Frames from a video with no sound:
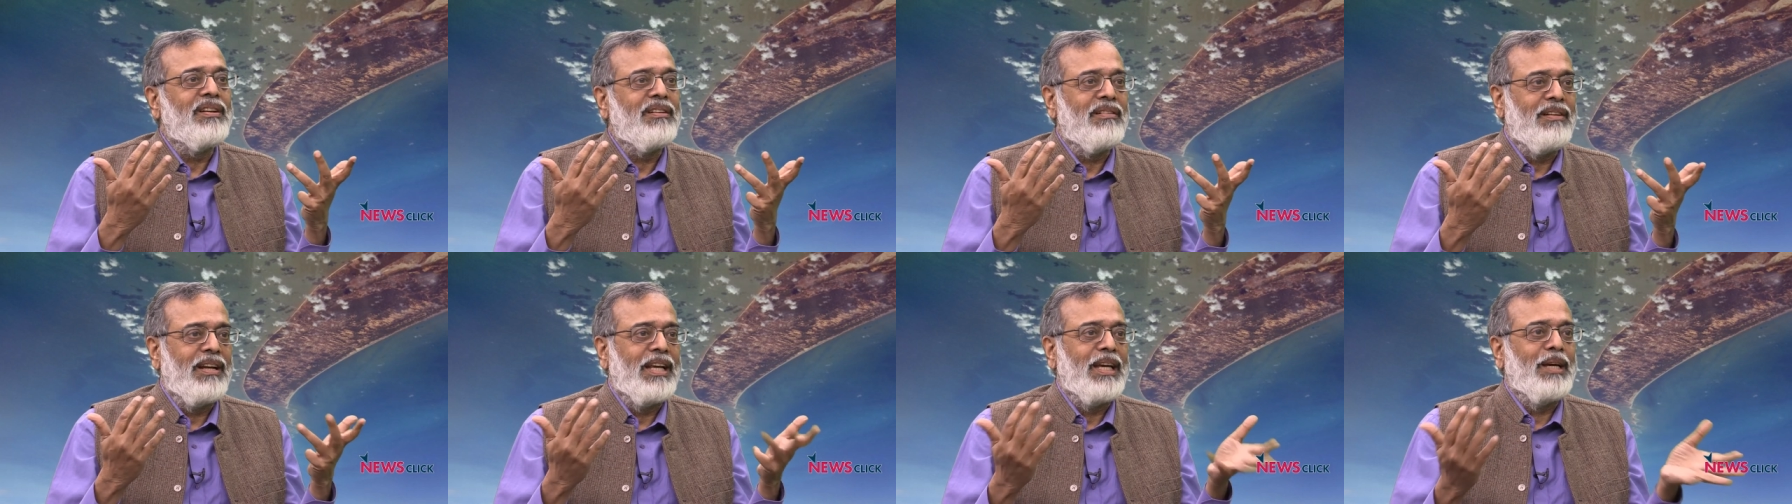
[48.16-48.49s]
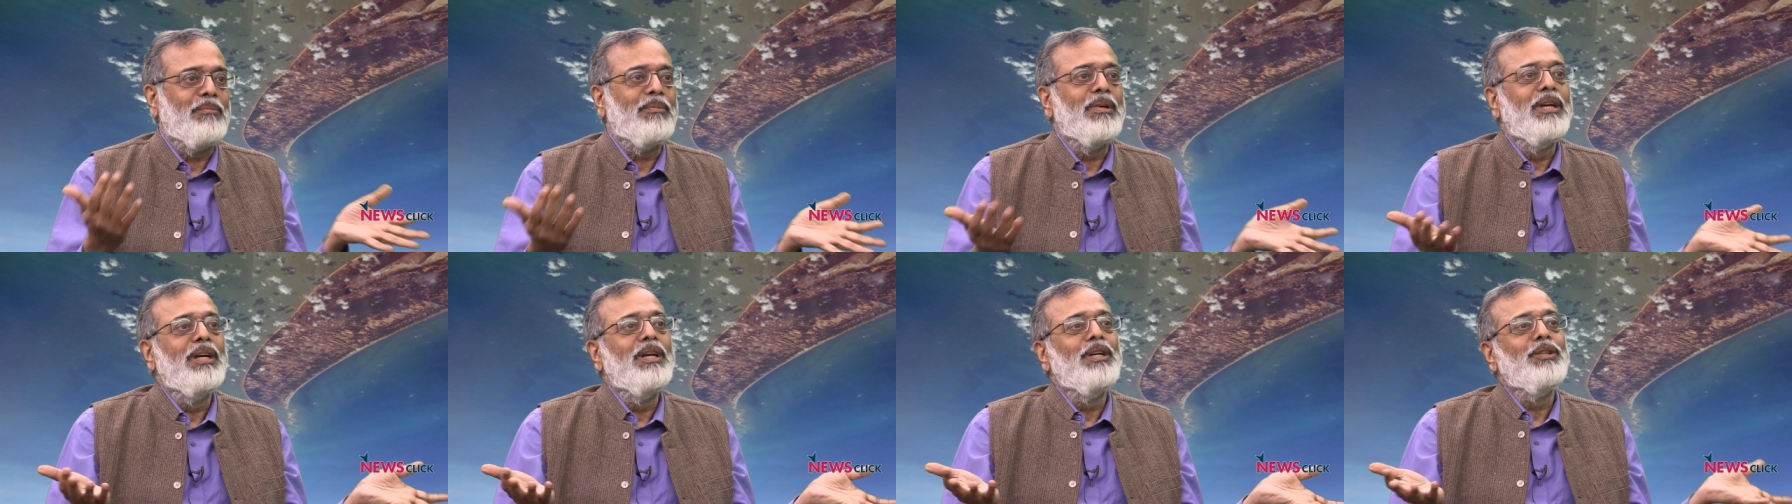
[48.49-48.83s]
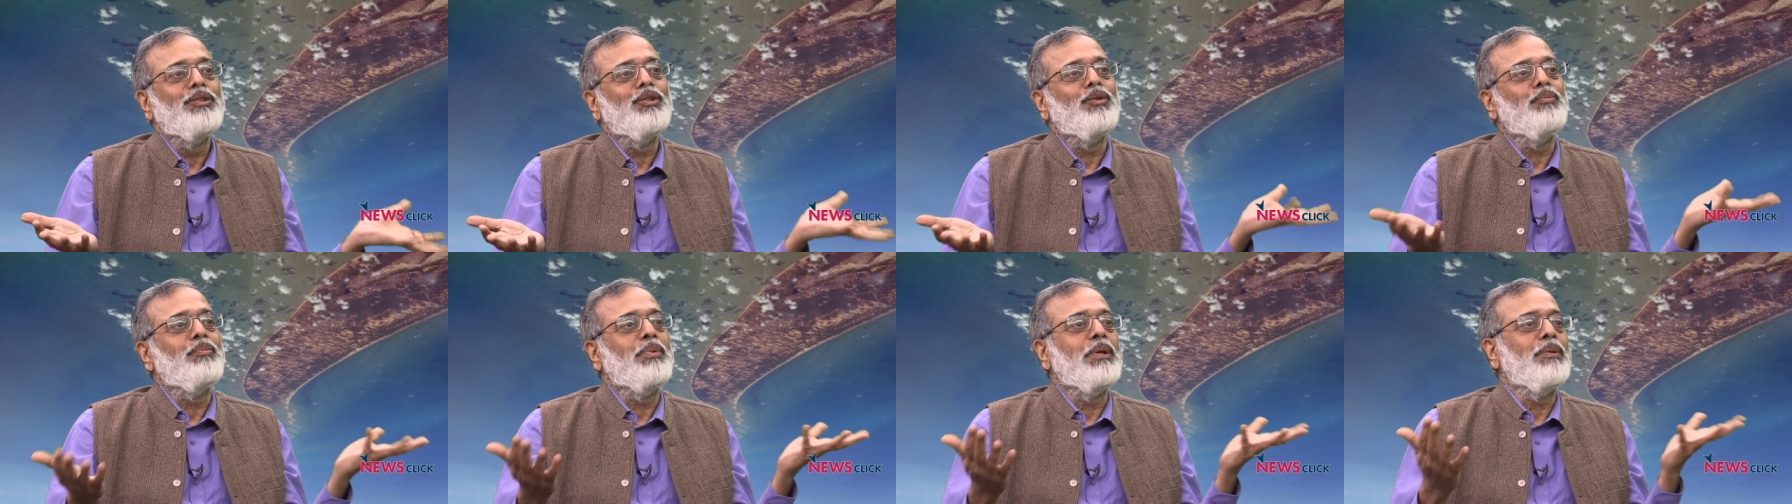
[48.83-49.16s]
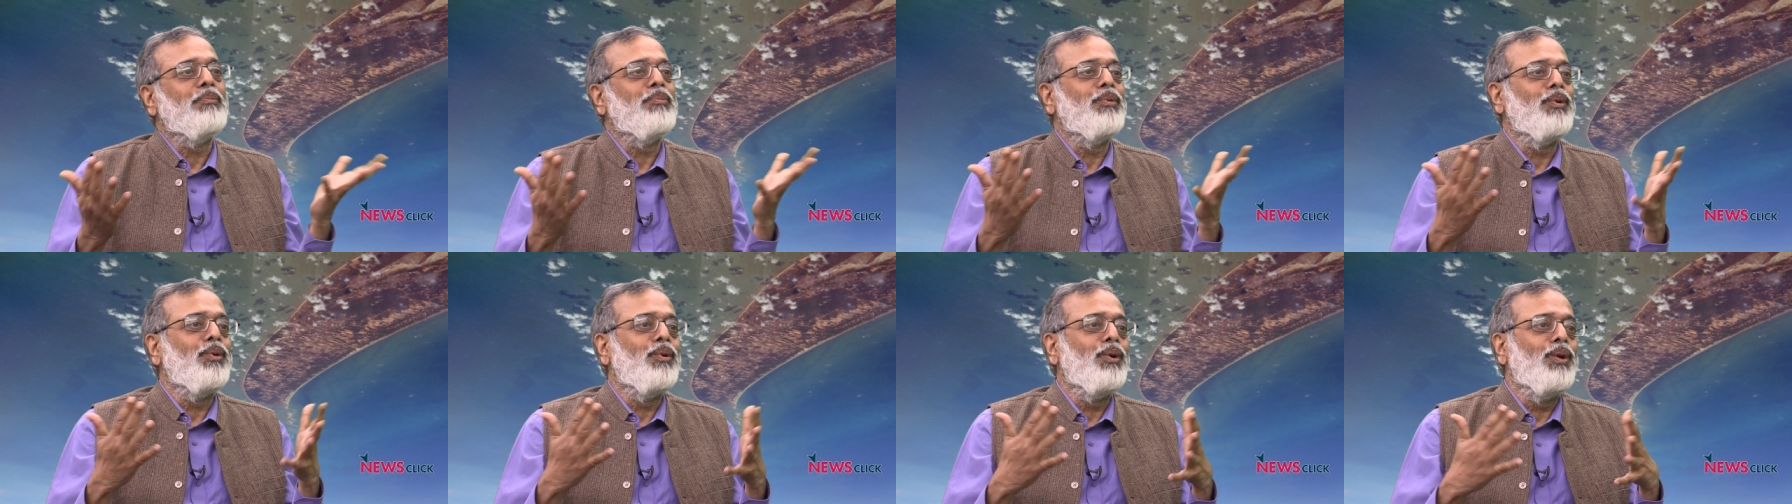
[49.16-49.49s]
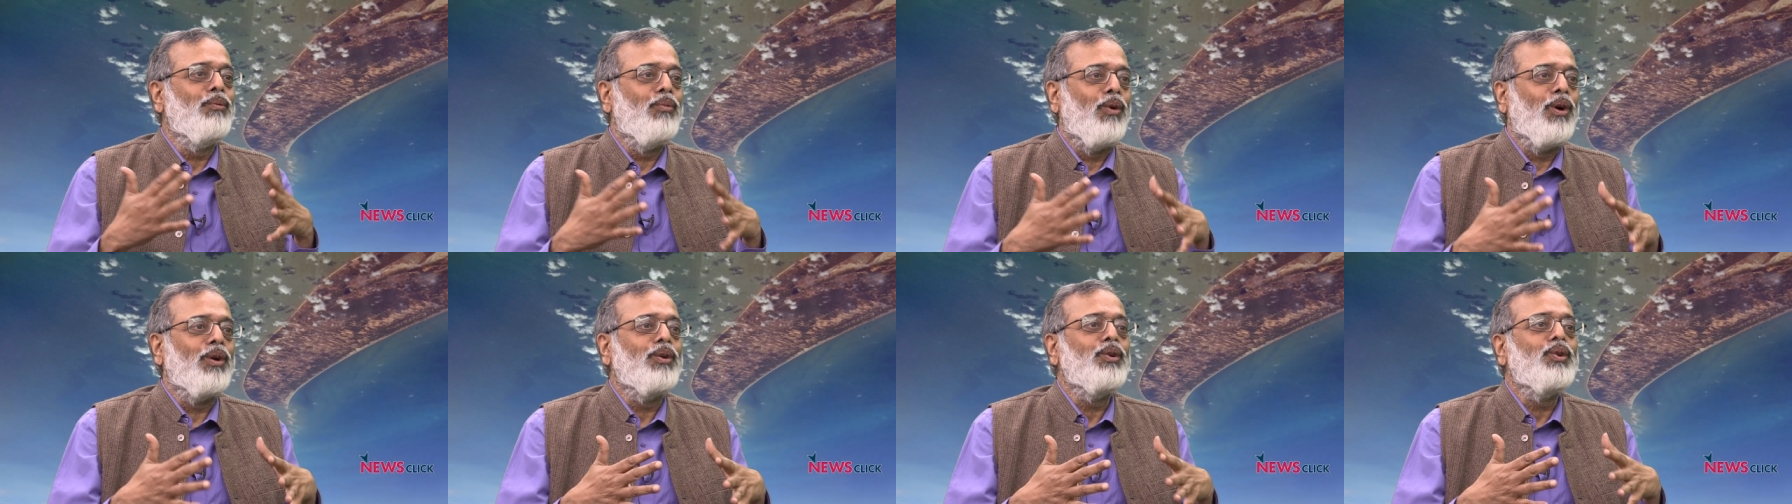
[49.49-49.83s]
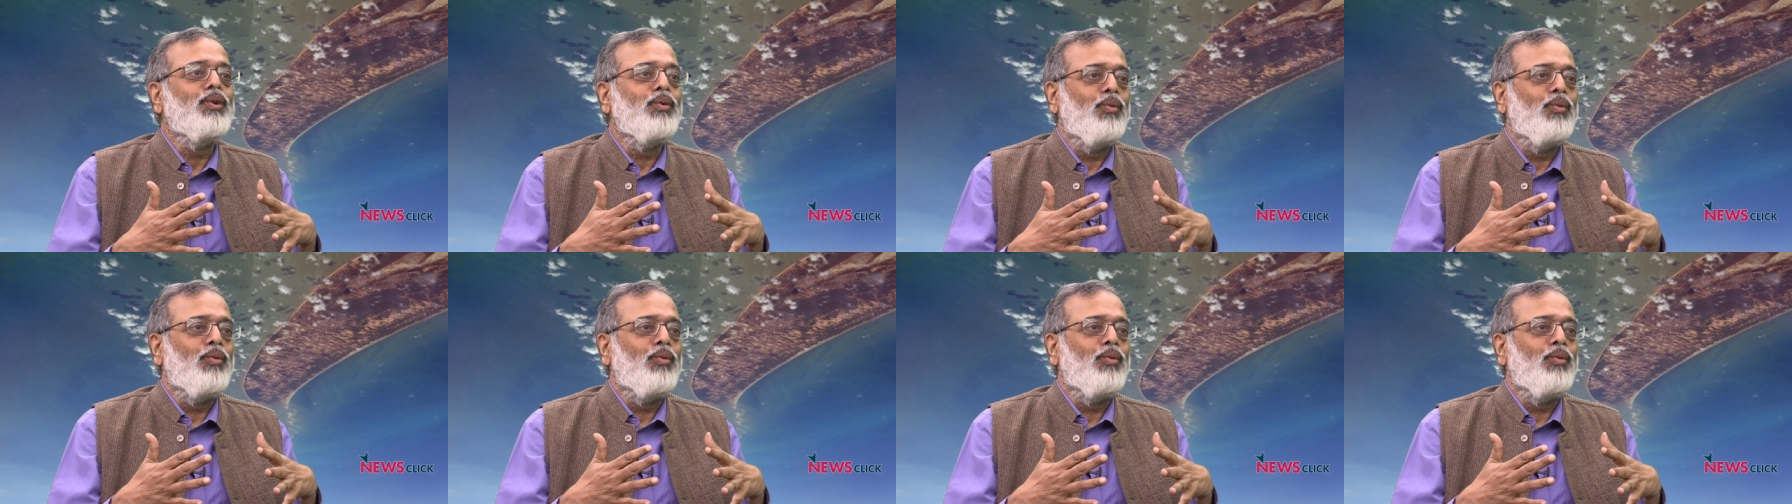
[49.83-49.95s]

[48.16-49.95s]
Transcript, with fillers: claim, so people will want